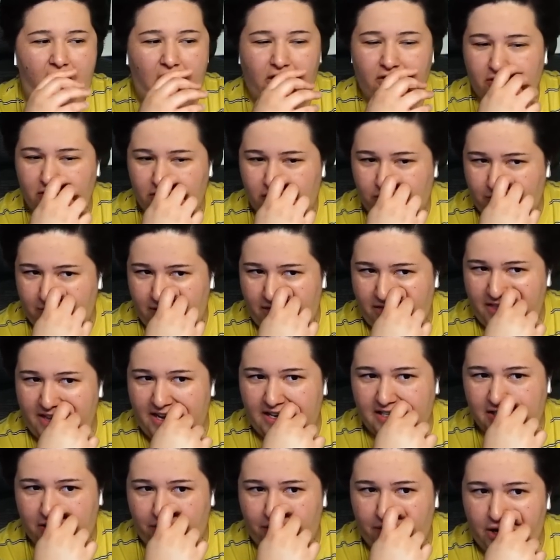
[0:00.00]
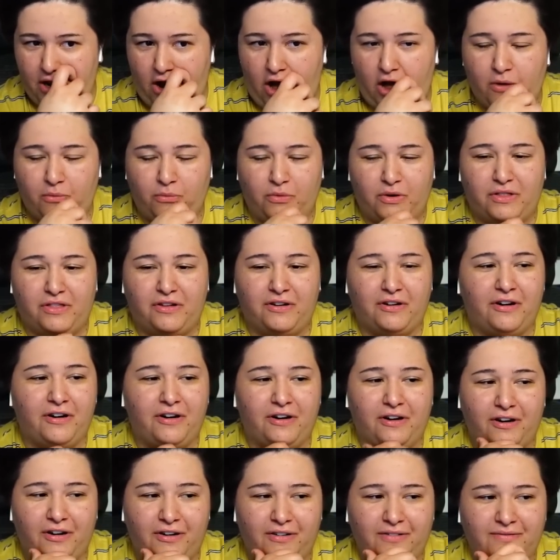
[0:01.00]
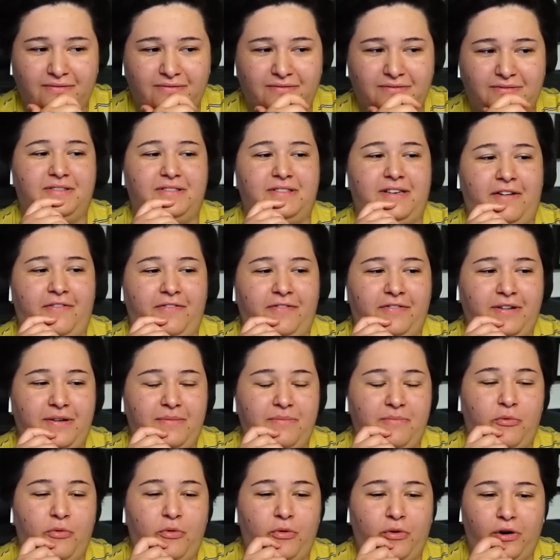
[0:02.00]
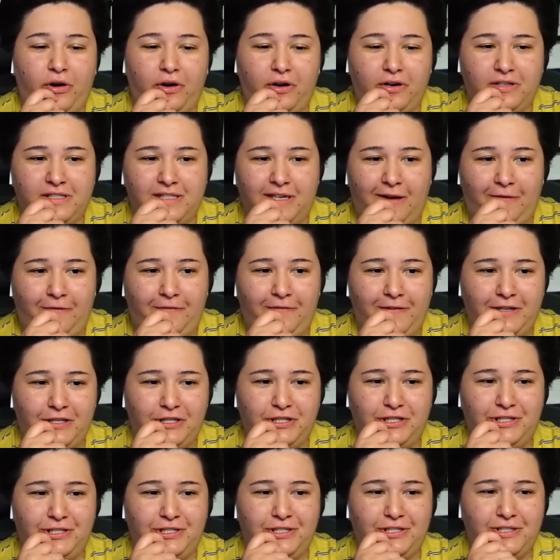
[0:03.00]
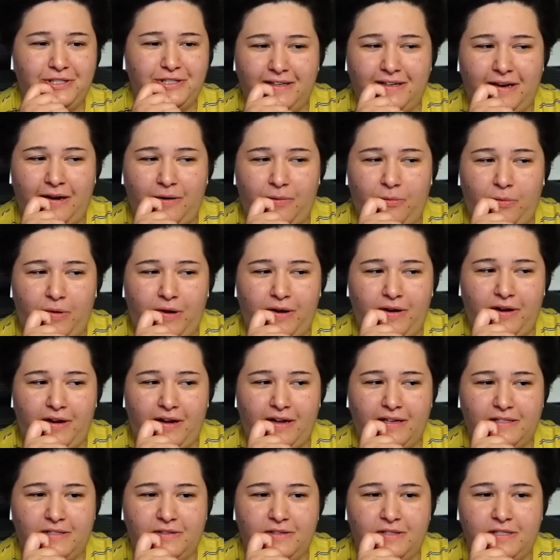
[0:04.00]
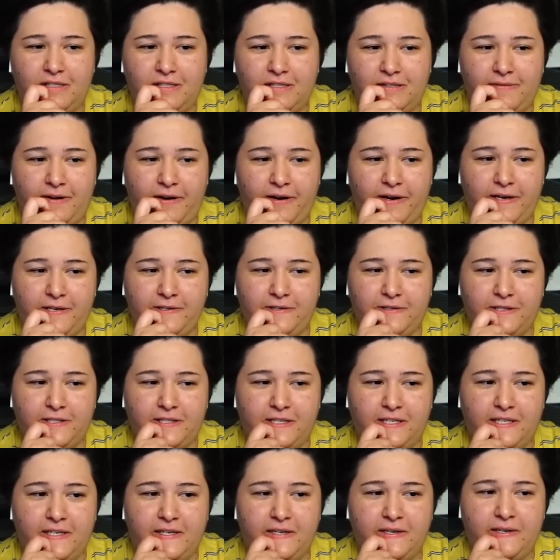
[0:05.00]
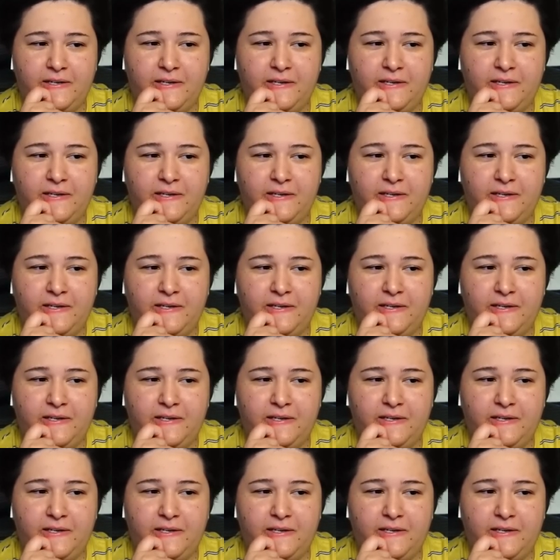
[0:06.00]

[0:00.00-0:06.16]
other sort of things going on with her, definitely more selfish and whatnot. So this is very interesting.